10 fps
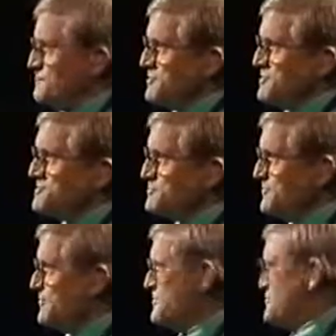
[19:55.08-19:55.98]
Because
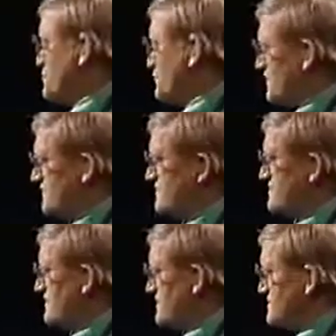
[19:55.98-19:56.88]
although you're looking at,
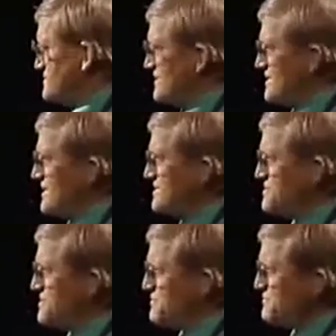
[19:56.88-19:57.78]
say,
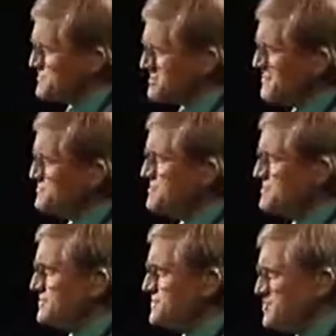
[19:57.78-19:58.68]
landscape, every time you
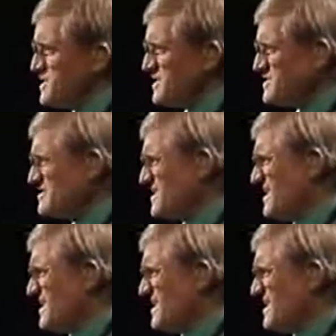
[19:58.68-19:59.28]
turn the page,